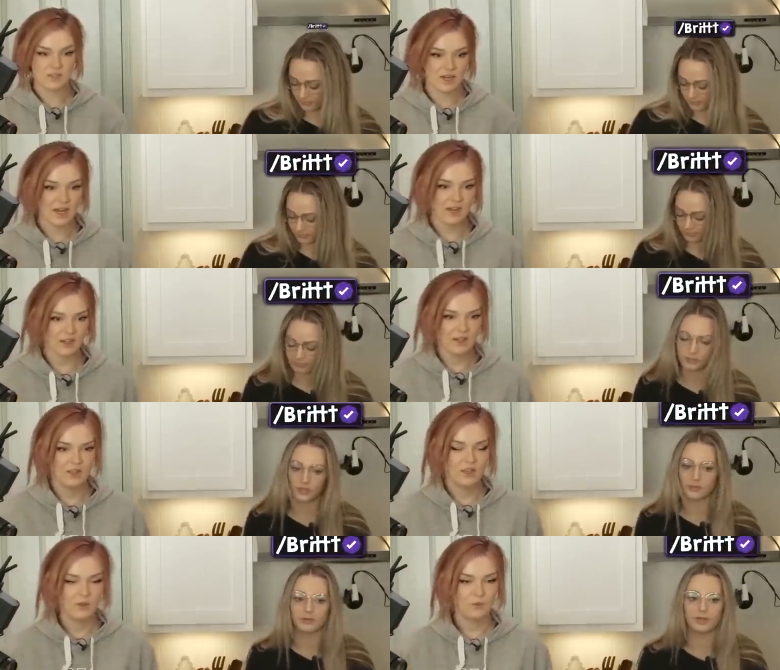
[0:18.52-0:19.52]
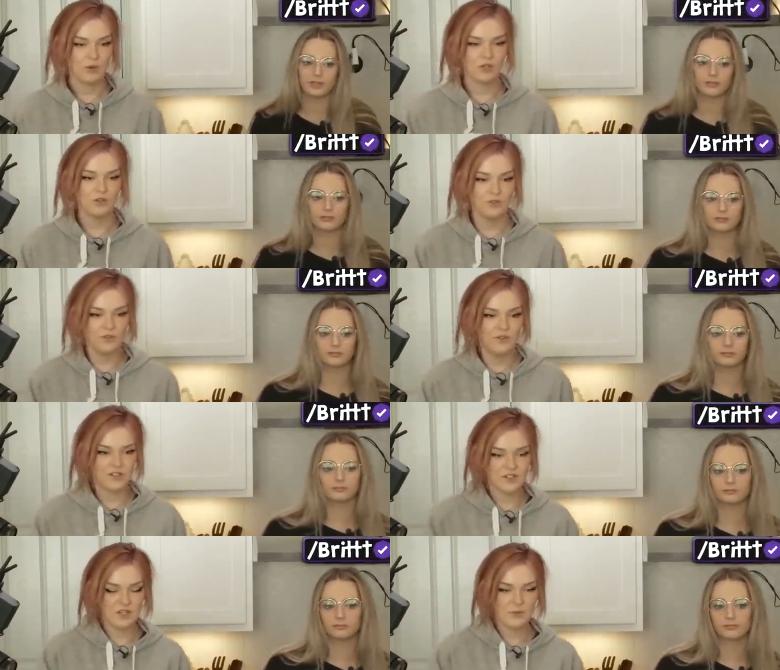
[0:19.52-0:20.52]
Speaker 1: Today, Sorry, buddy. we're gonna for the
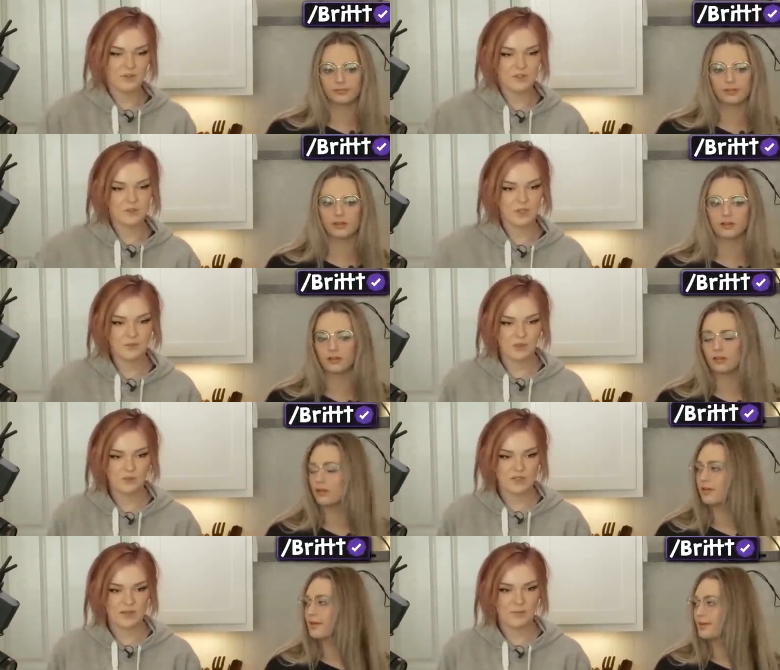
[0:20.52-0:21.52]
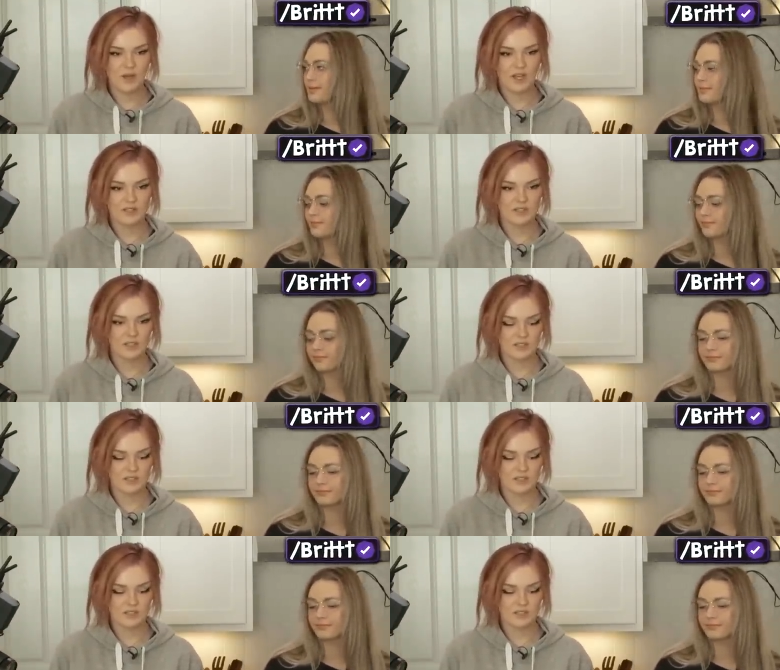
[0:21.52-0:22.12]
first time on the stream use a pasta